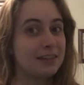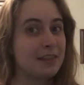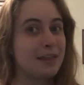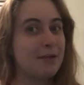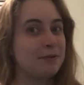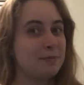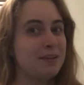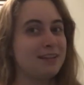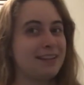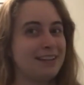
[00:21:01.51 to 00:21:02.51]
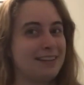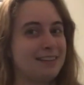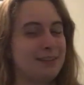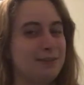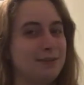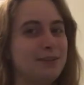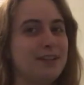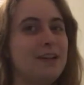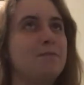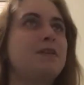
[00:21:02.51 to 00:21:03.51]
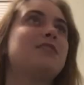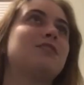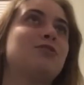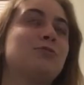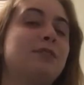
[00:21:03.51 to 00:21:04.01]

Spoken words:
That would be like the whole in the new